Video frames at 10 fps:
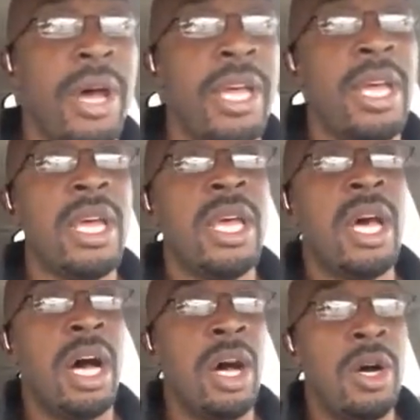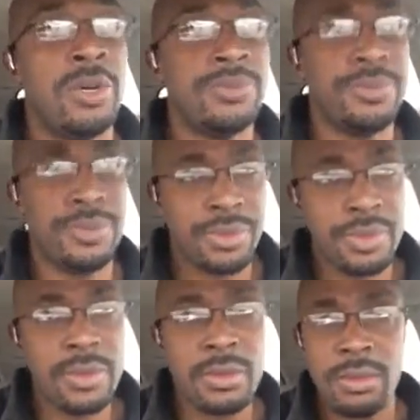But
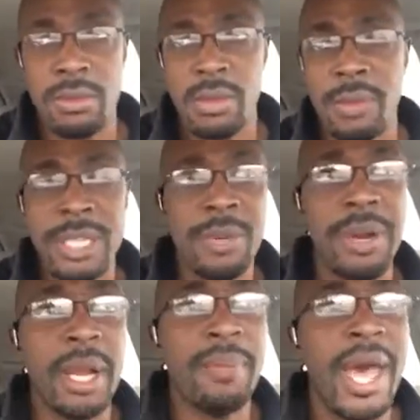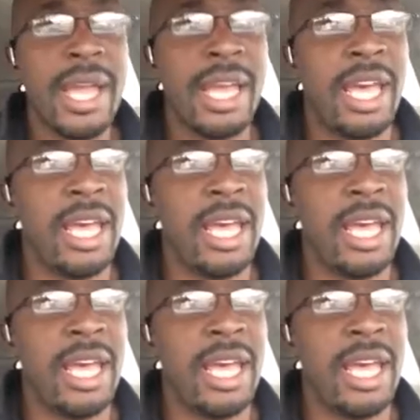to bring it back